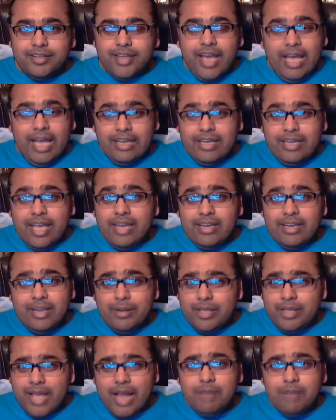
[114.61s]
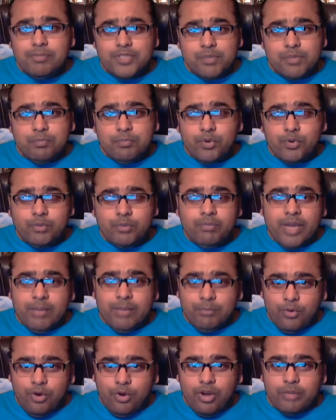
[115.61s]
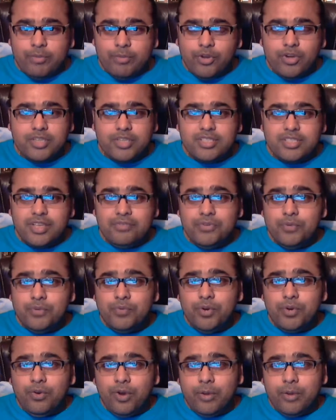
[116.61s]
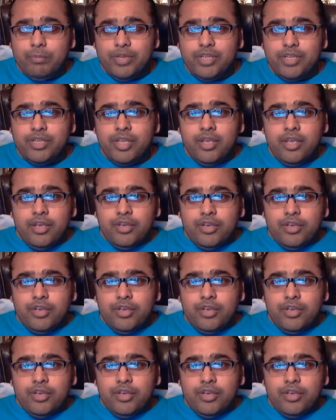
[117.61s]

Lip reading: and help support my blog, because if you will not be